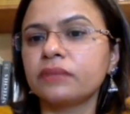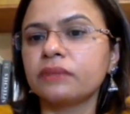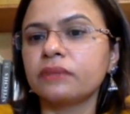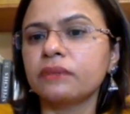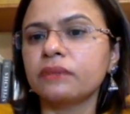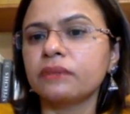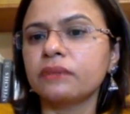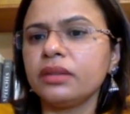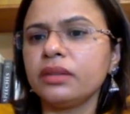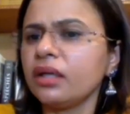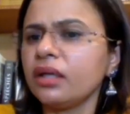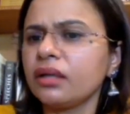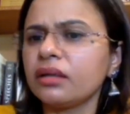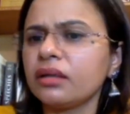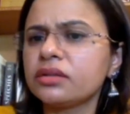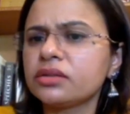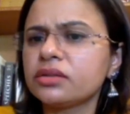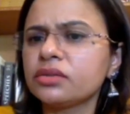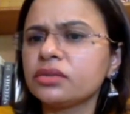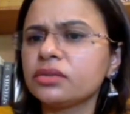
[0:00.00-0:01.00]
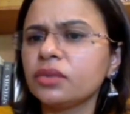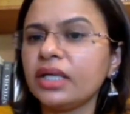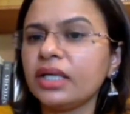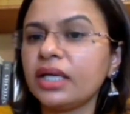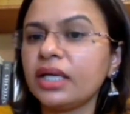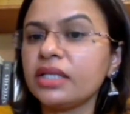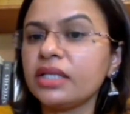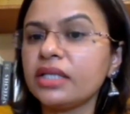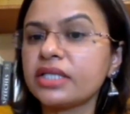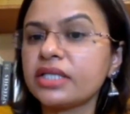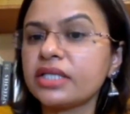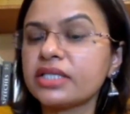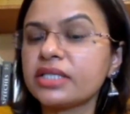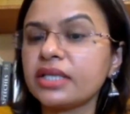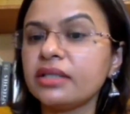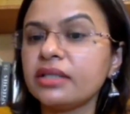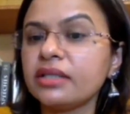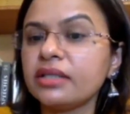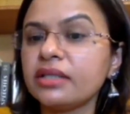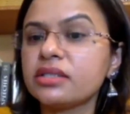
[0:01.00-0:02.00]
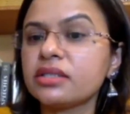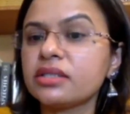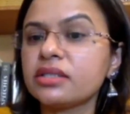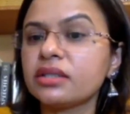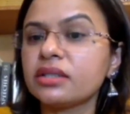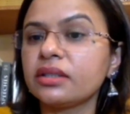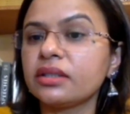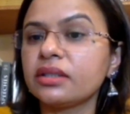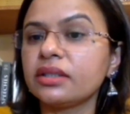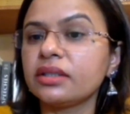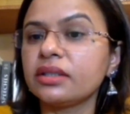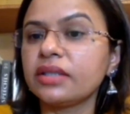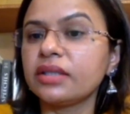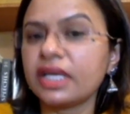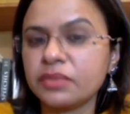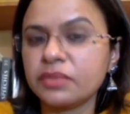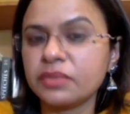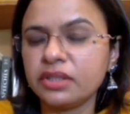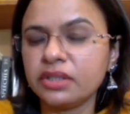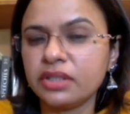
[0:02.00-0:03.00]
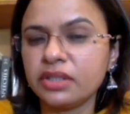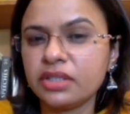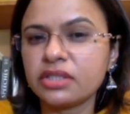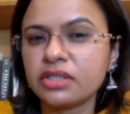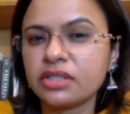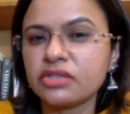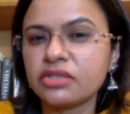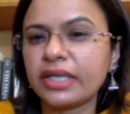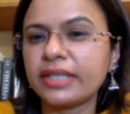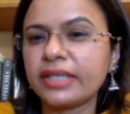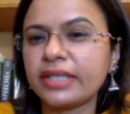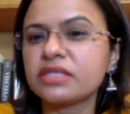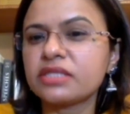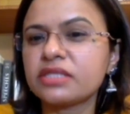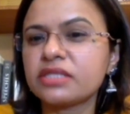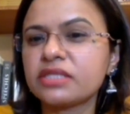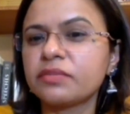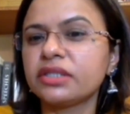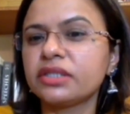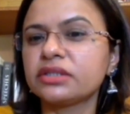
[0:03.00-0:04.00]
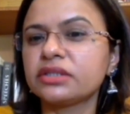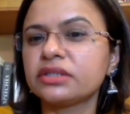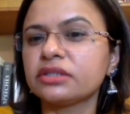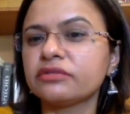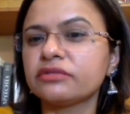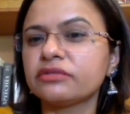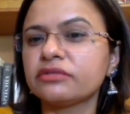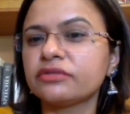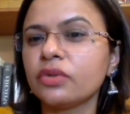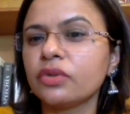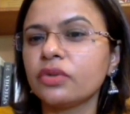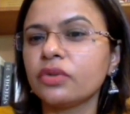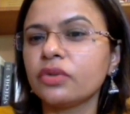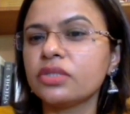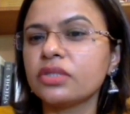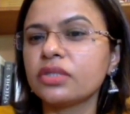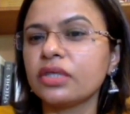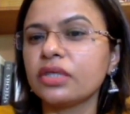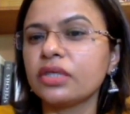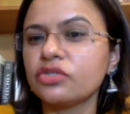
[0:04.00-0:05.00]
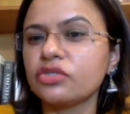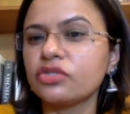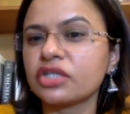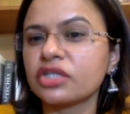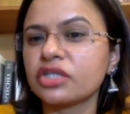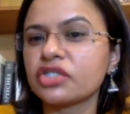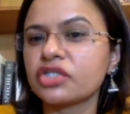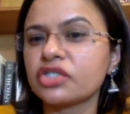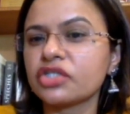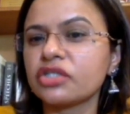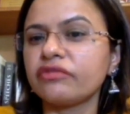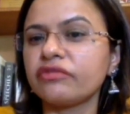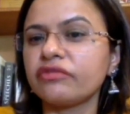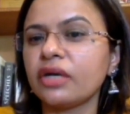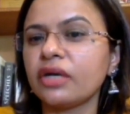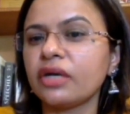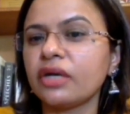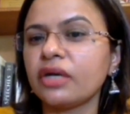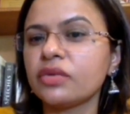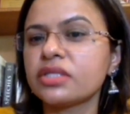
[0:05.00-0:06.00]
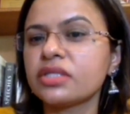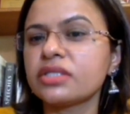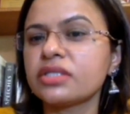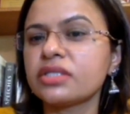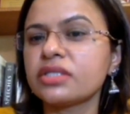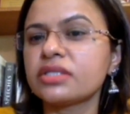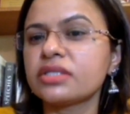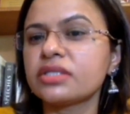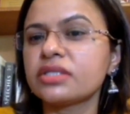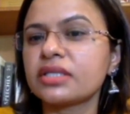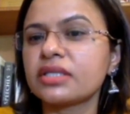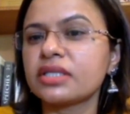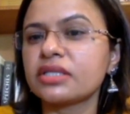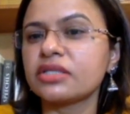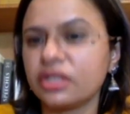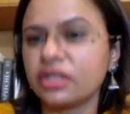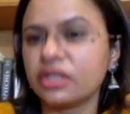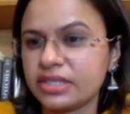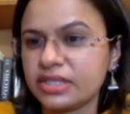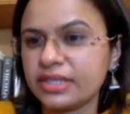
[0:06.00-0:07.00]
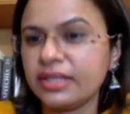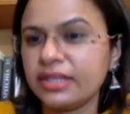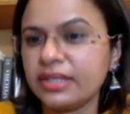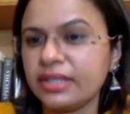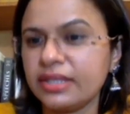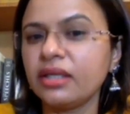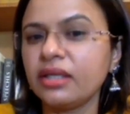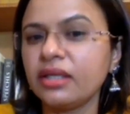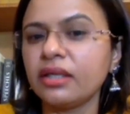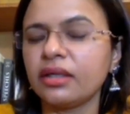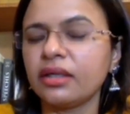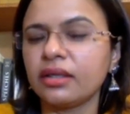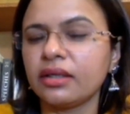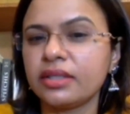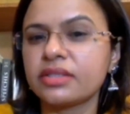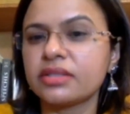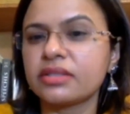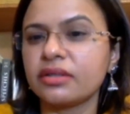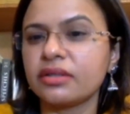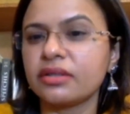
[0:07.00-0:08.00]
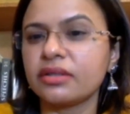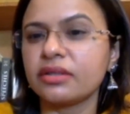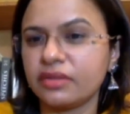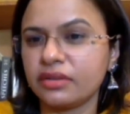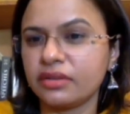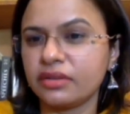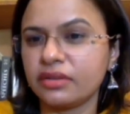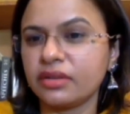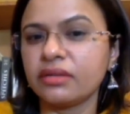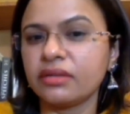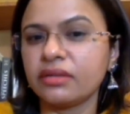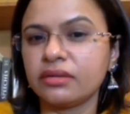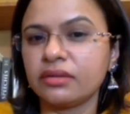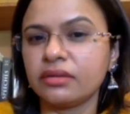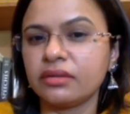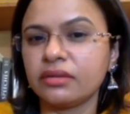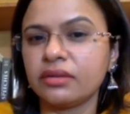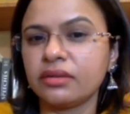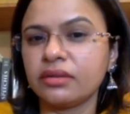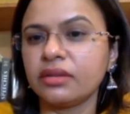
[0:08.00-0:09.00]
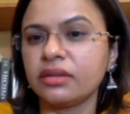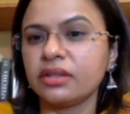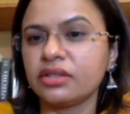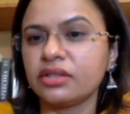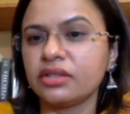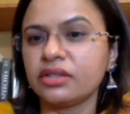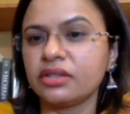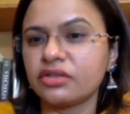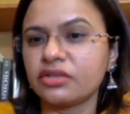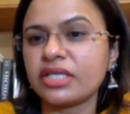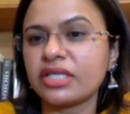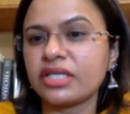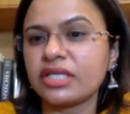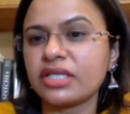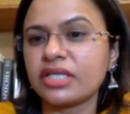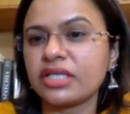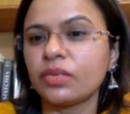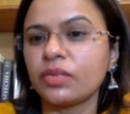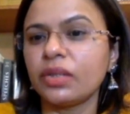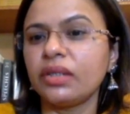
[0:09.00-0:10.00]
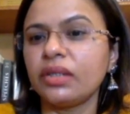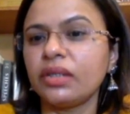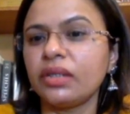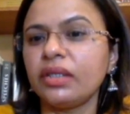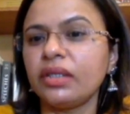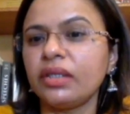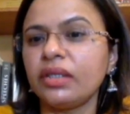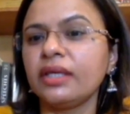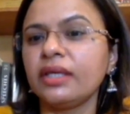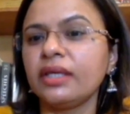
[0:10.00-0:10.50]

Yeah, to a large extent, it has been decentralized, but of course, construction of houses, etc., still is the it rests with the